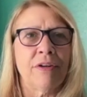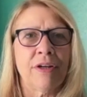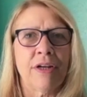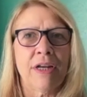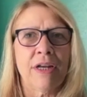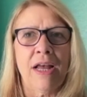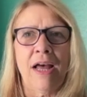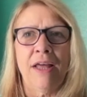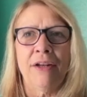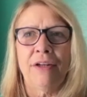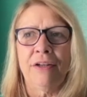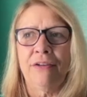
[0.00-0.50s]

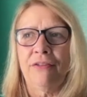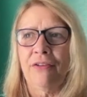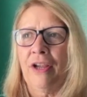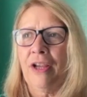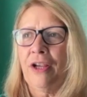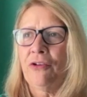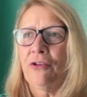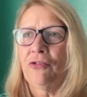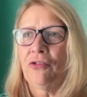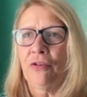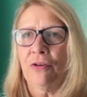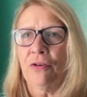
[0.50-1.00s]

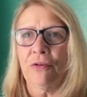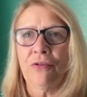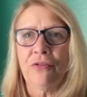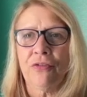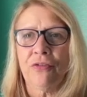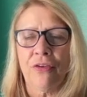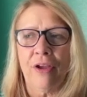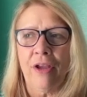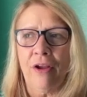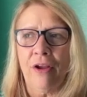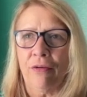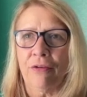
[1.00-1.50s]
connotation
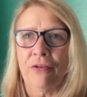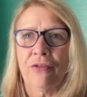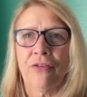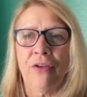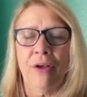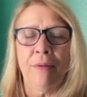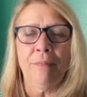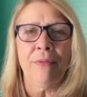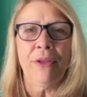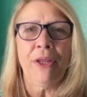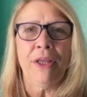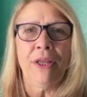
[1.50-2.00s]
or
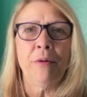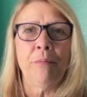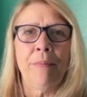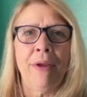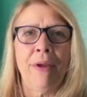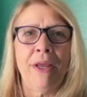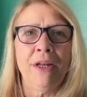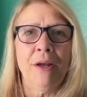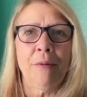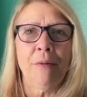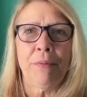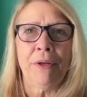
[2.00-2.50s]
something. It
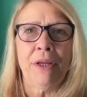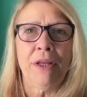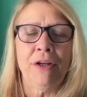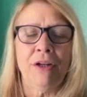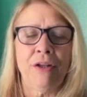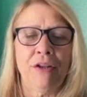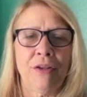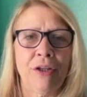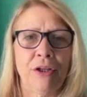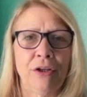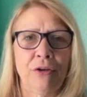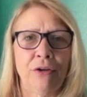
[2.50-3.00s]
may not be
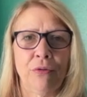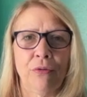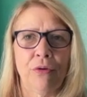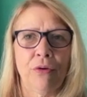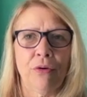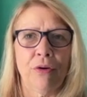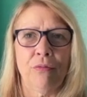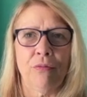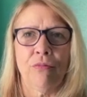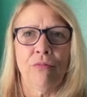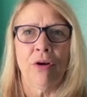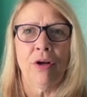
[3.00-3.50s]
anything
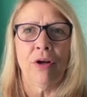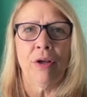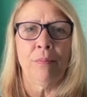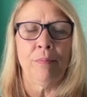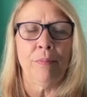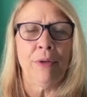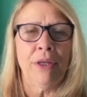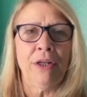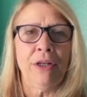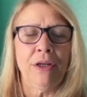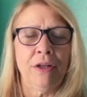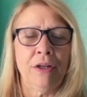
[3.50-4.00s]
you're
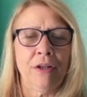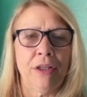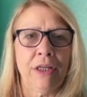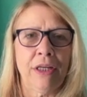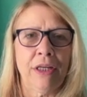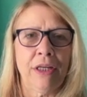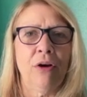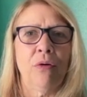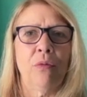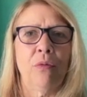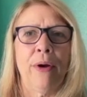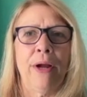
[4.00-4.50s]

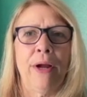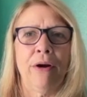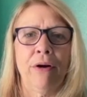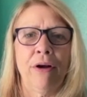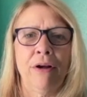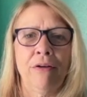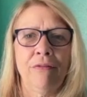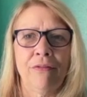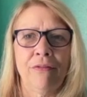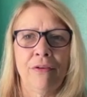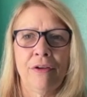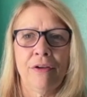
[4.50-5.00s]
immediately aware
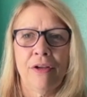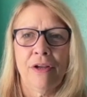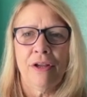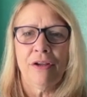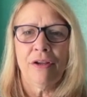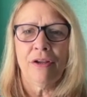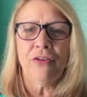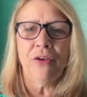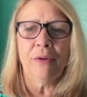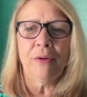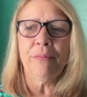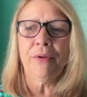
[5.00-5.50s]
of.
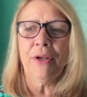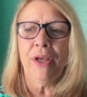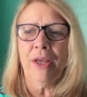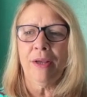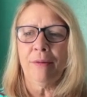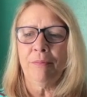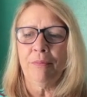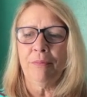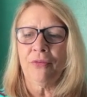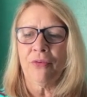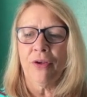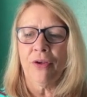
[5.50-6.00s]

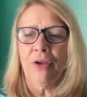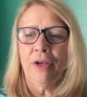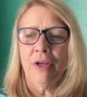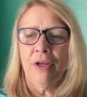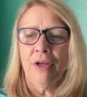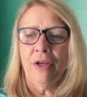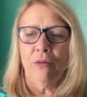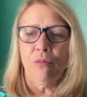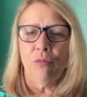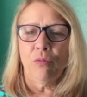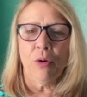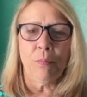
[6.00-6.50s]
Sometimes
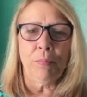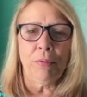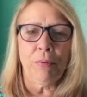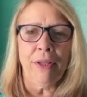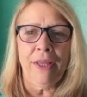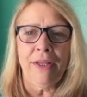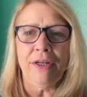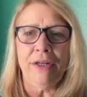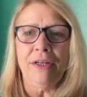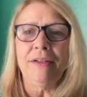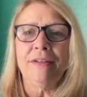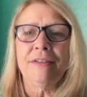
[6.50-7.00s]
we're
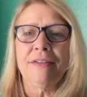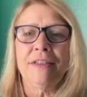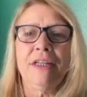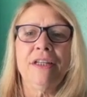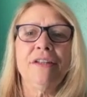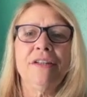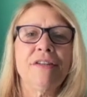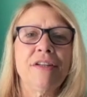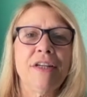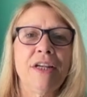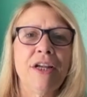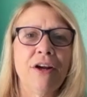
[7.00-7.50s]
planting
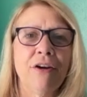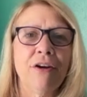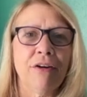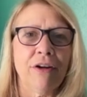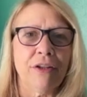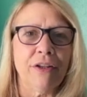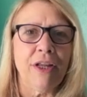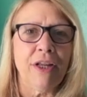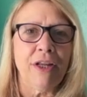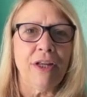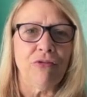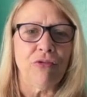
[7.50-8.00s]
seeds here
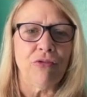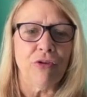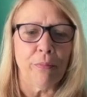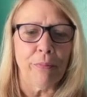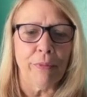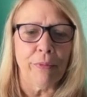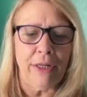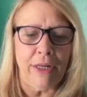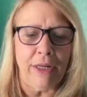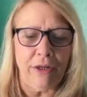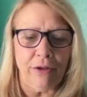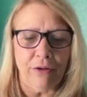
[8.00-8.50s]
and they
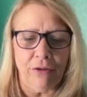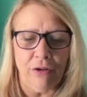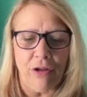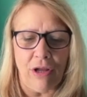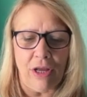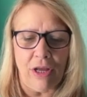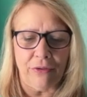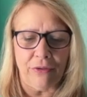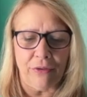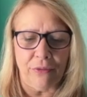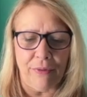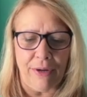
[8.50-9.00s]
germinate
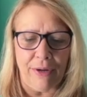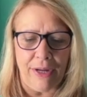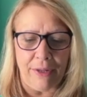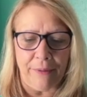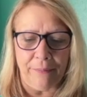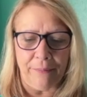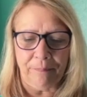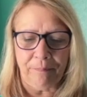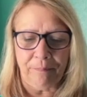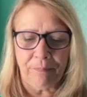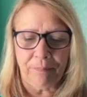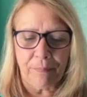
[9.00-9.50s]
along the
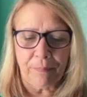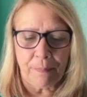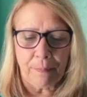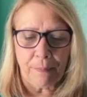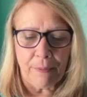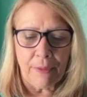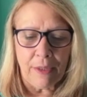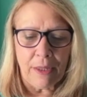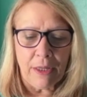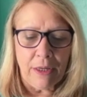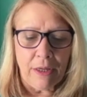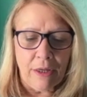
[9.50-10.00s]
way.
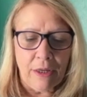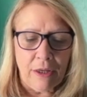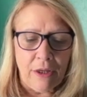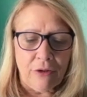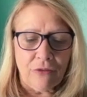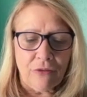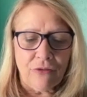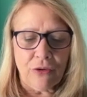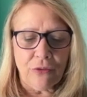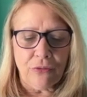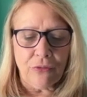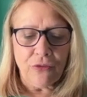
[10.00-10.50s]

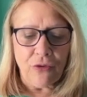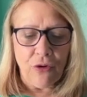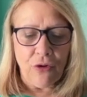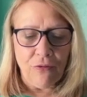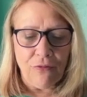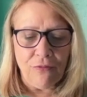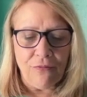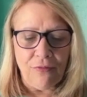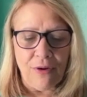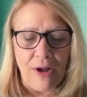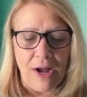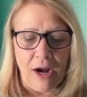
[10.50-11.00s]
So
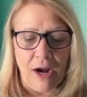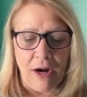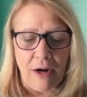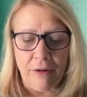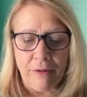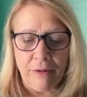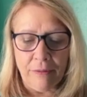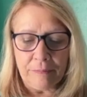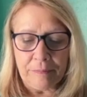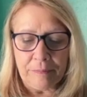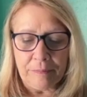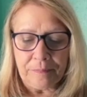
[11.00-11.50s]

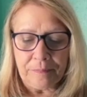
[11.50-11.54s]
far,